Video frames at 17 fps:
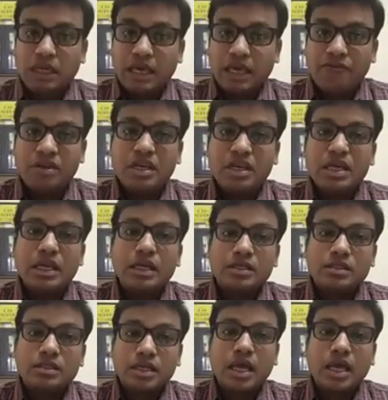
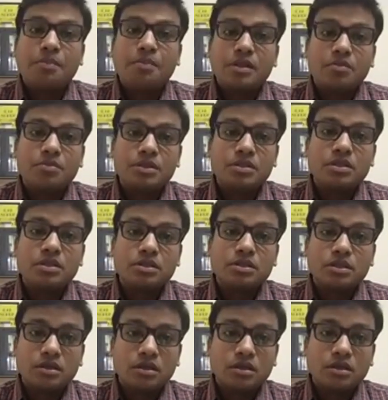every step in
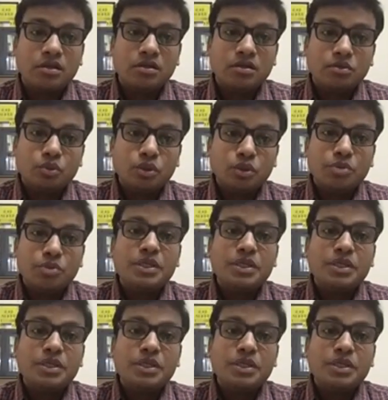the business